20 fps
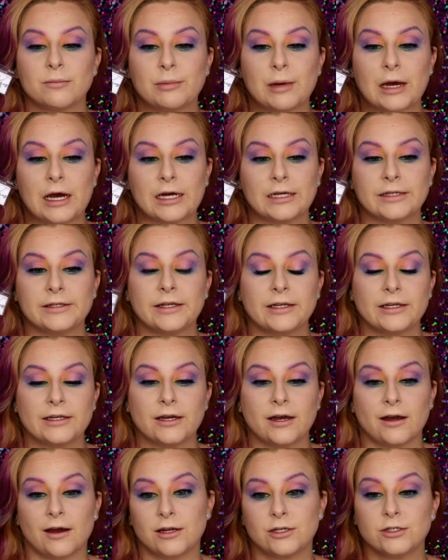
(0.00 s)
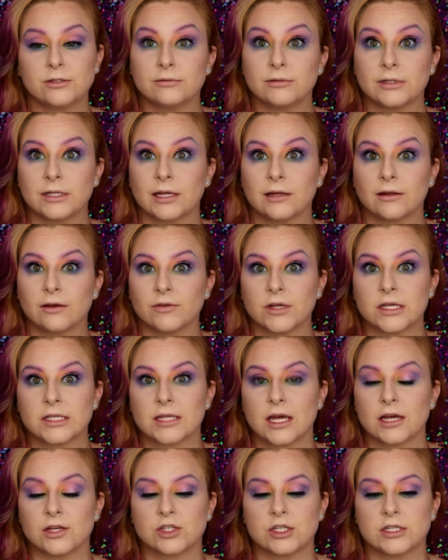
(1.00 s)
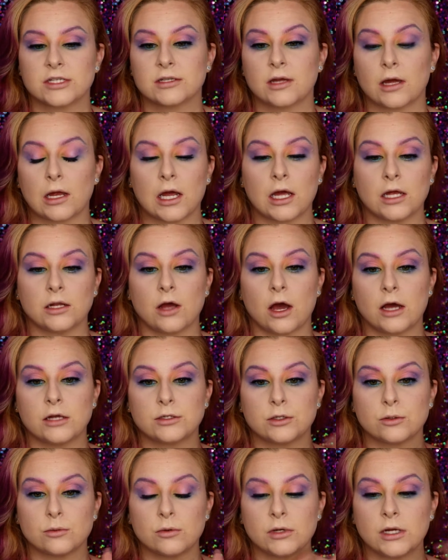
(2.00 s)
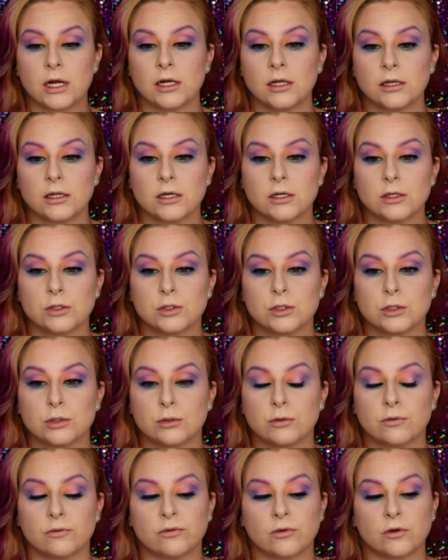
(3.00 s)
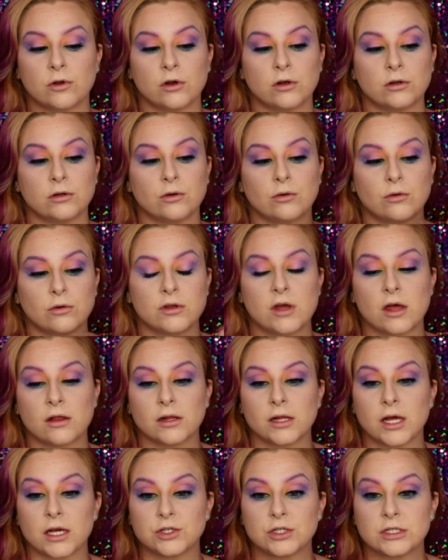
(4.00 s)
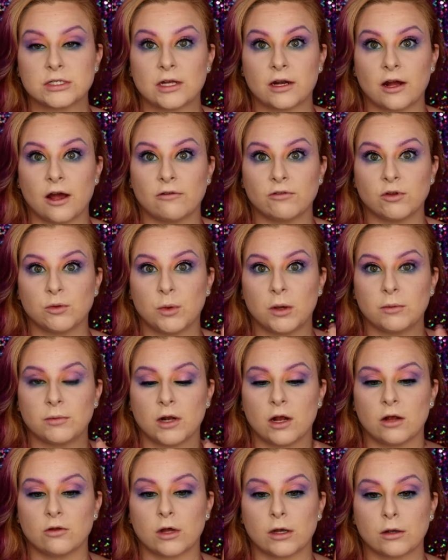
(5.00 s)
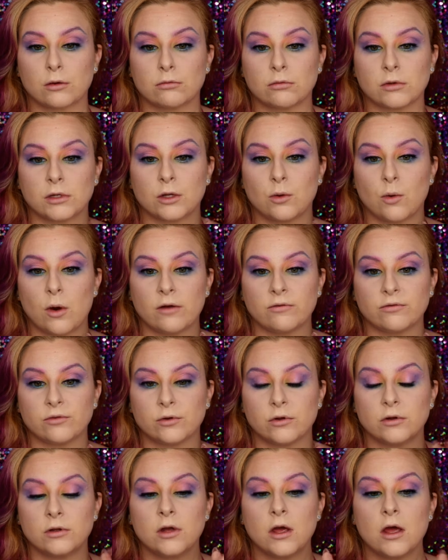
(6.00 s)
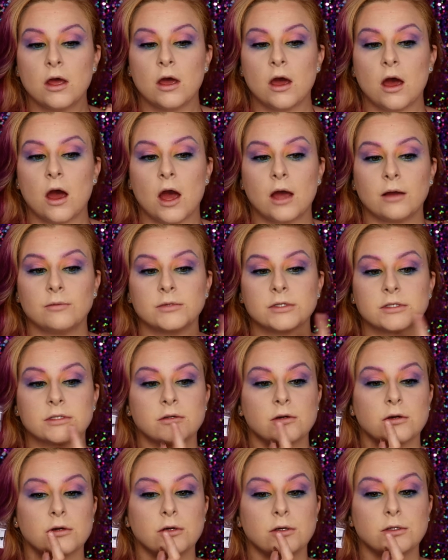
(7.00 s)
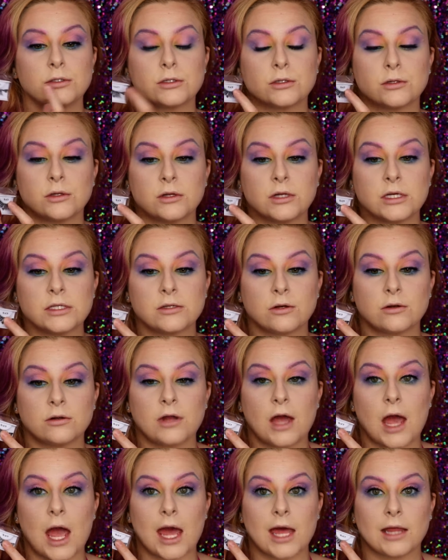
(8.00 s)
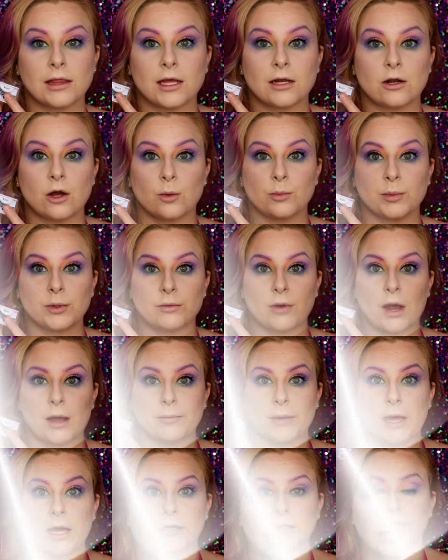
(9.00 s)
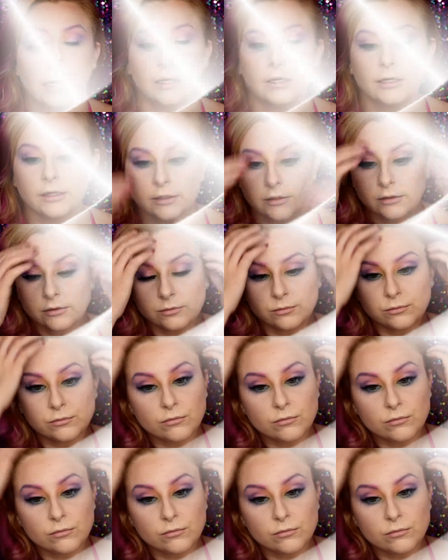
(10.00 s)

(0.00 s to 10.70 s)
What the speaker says: But yeah, I do really love these lashes, and I don't want anything too full on. All the other lashes that I have at the moment are like really quite full on. I'm just going to glue these on and then I'll be right back. Hey.